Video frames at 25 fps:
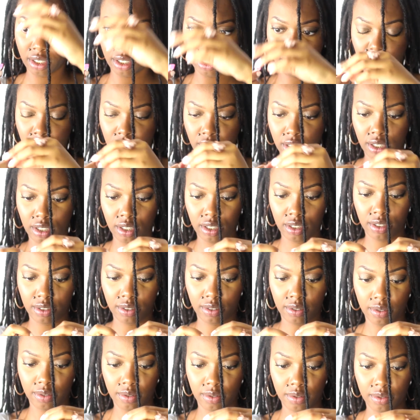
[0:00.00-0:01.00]

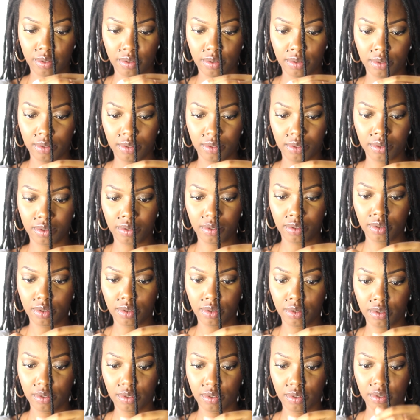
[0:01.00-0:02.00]

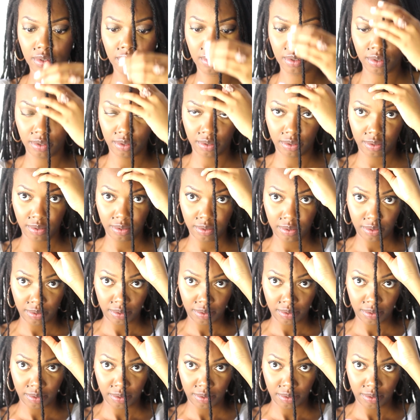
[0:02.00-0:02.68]
(no one is talking)